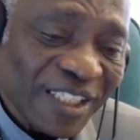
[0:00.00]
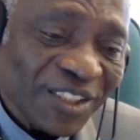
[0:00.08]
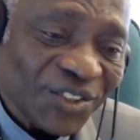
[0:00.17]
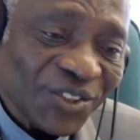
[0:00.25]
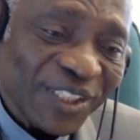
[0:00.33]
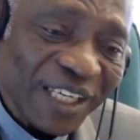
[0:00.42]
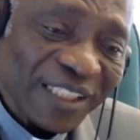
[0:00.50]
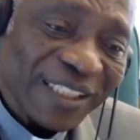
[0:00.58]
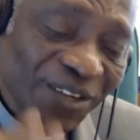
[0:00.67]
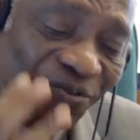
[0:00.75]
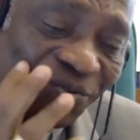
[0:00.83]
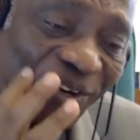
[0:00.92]
So that is
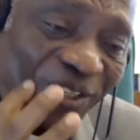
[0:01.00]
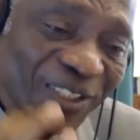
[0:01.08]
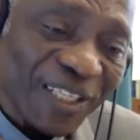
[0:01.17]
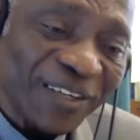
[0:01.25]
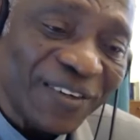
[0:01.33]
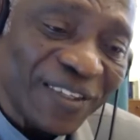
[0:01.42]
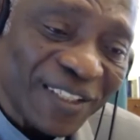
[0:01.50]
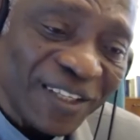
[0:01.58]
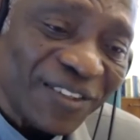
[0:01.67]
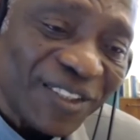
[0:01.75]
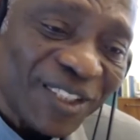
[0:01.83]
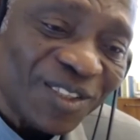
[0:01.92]
the first
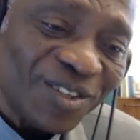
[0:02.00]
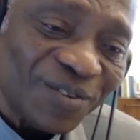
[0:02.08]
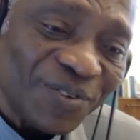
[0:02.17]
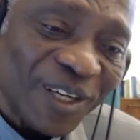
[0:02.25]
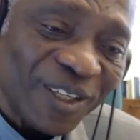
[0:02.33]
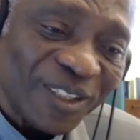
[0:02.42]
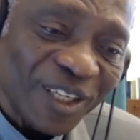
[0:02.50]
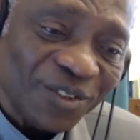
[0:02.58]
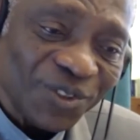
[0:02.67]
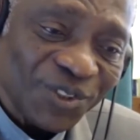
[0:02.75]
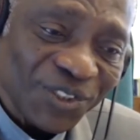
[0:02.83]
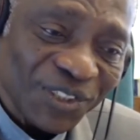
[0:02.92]
characteristic of
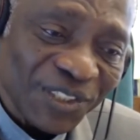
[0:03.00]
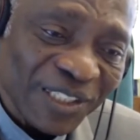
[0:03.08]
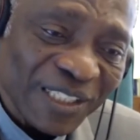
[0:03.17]
Laudato Si.